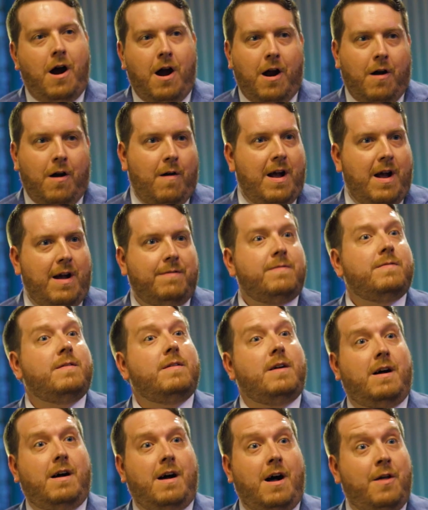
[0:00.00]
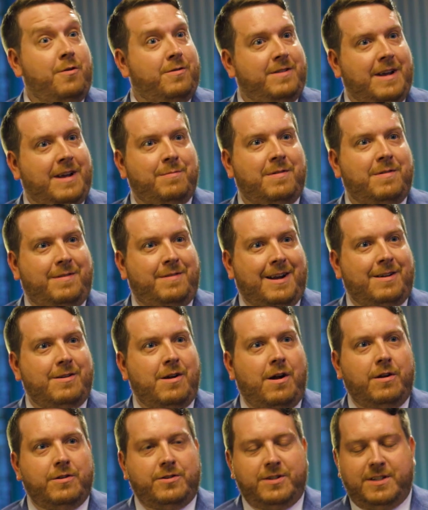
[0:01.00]
R F, uh, other types of
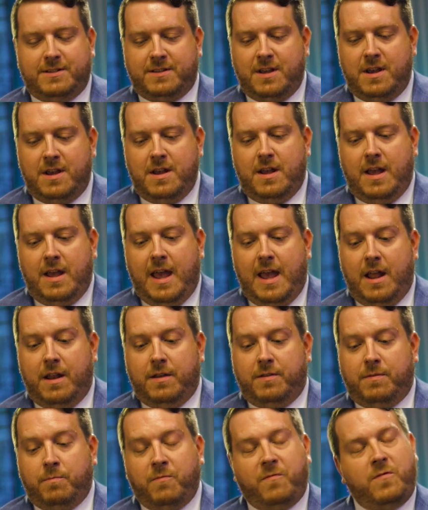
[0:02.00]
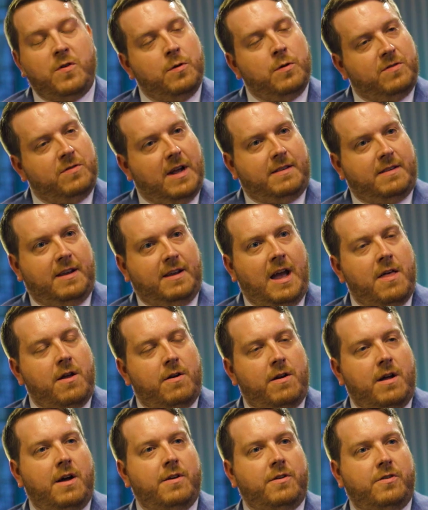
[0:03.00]
technologies, and fuse that together
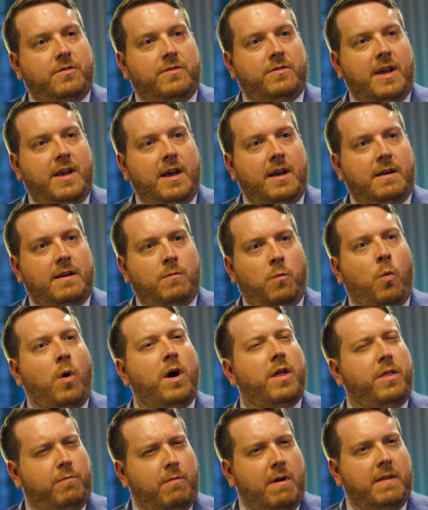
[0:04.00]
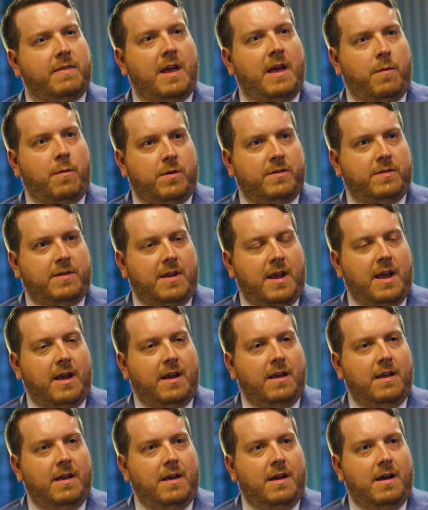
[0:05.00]
to understand what threat that we're
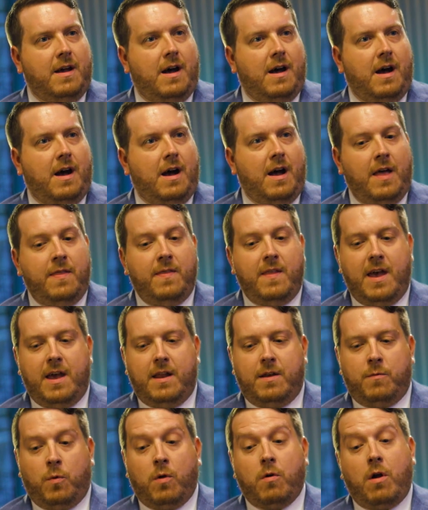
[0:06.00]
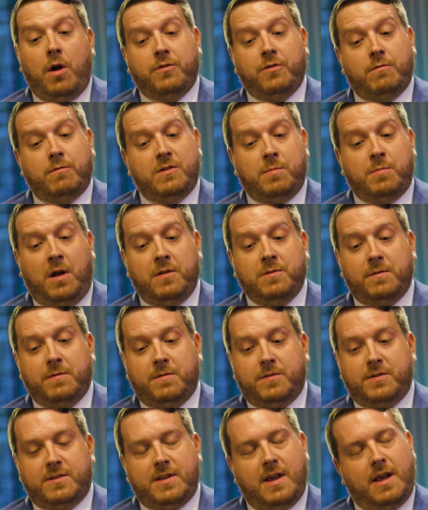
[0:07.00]
seeing. Uh, and then we're also responsible
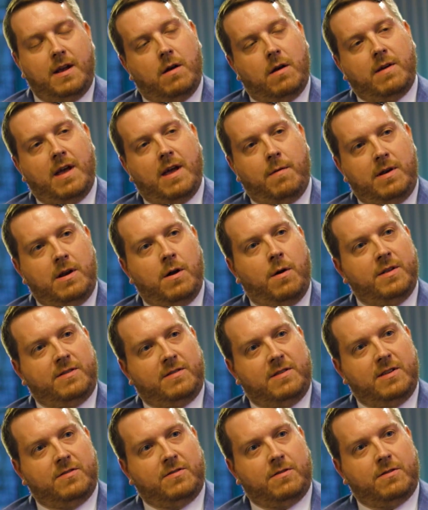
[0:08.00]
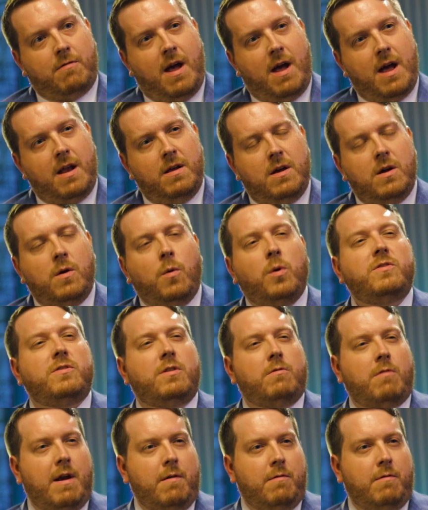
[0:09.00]
for saying, okay, we know it's this threat. What's
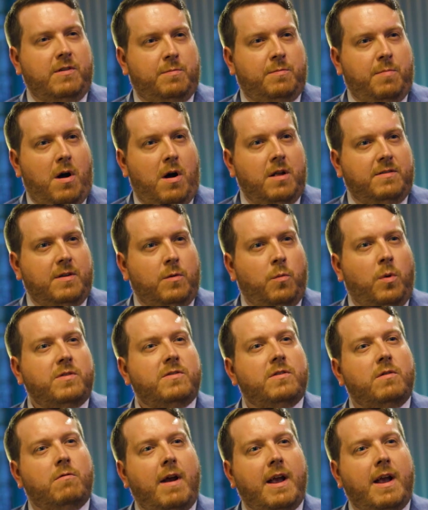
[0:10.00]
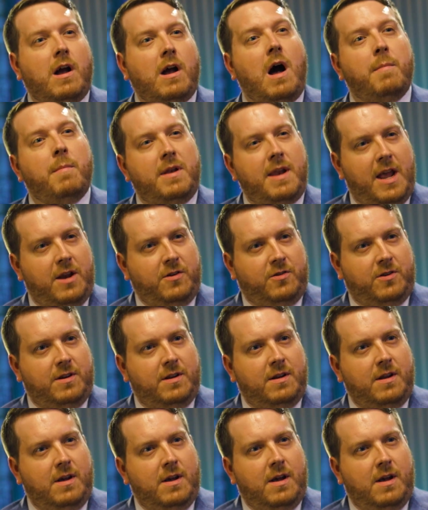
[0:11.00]
the right response? And what's the right
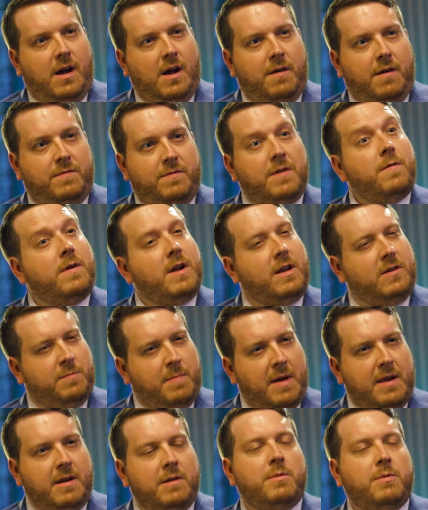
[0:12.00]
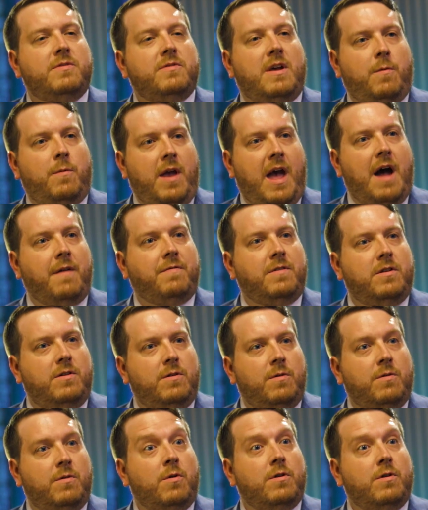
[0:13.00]
combination of different expendables that we have to
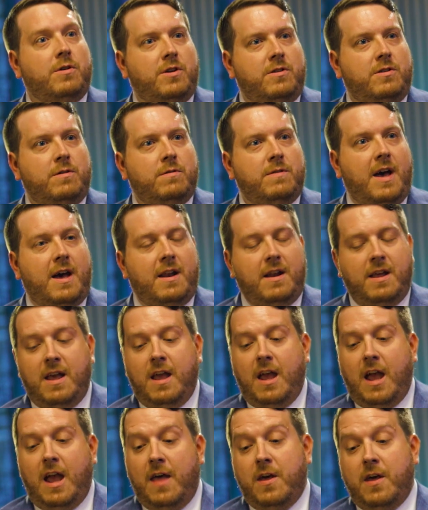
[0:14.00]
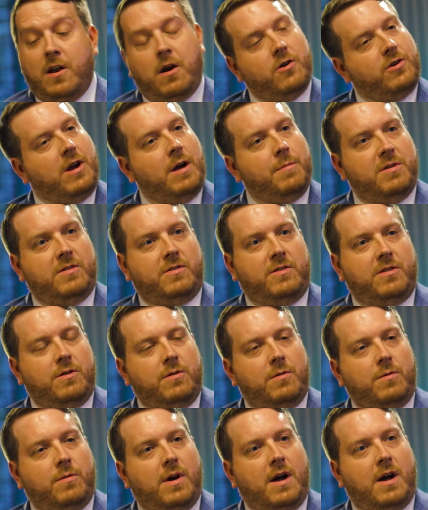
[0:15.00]
do in order to do that? And then our job is
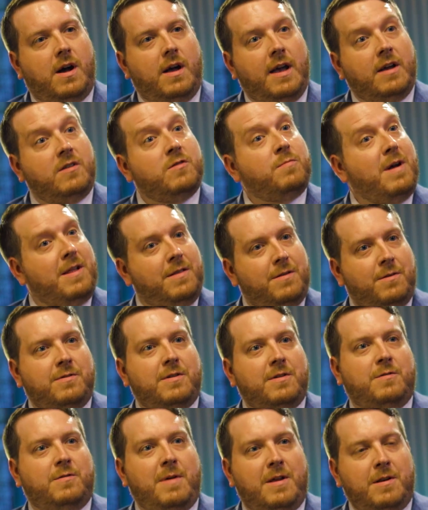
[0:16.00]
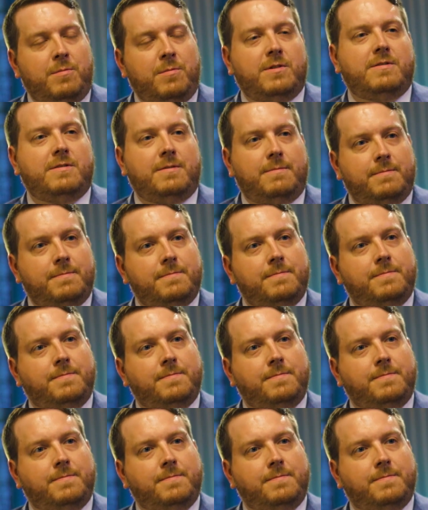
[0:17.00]
to uh, expend those expendables.